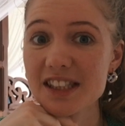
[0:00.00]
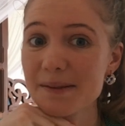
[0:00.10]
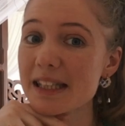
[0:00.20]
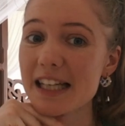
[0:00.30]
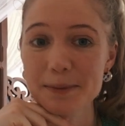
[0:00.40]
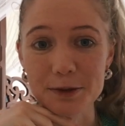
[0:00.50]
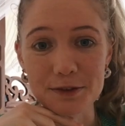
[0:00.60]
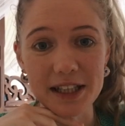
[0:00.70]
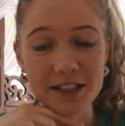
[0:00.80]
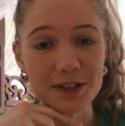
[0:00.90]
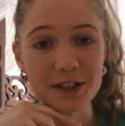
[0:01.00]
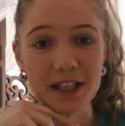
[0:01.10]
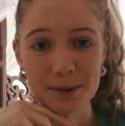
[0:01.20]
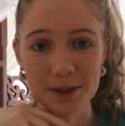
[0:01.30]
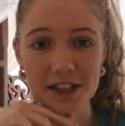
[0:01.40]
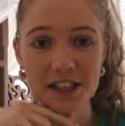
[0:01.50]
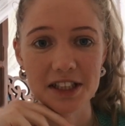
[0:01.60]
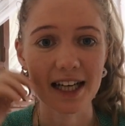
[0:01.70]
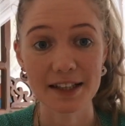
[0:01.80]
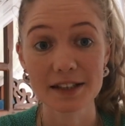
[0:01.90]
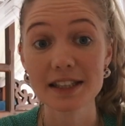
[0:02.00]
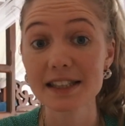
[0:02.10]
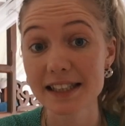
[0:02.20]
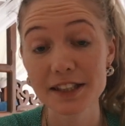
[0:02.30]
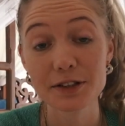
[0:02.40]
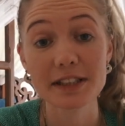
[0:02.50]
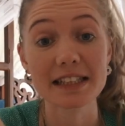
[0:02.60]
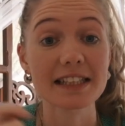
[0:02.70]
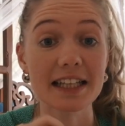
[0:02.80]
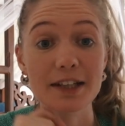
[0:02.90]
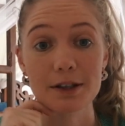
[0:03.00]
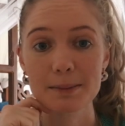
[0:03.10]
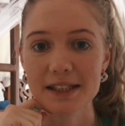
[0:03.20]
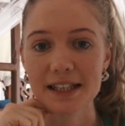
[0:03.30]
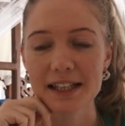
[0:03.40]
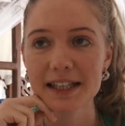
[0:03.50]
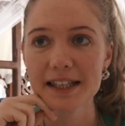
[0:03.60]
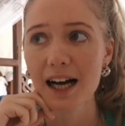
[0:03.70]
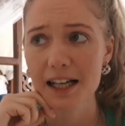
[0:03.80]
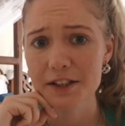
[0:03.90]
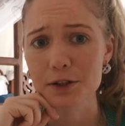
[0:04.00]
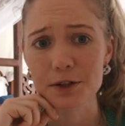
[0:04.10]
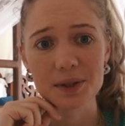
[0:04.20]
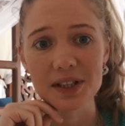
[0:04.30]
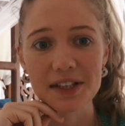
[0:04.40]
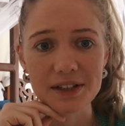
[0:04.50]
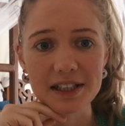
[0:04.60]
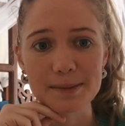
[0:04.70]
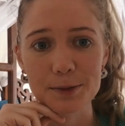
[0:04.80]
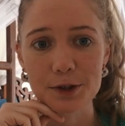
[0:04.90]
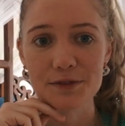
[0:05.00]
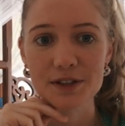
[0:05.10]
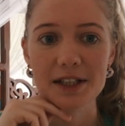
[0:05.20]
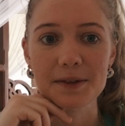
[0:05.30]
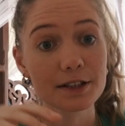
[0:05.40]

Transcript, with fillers: Something that I've been reflecting on that I wanted to share, just in case you needed to hear it, because I think I could do with hearing this more often.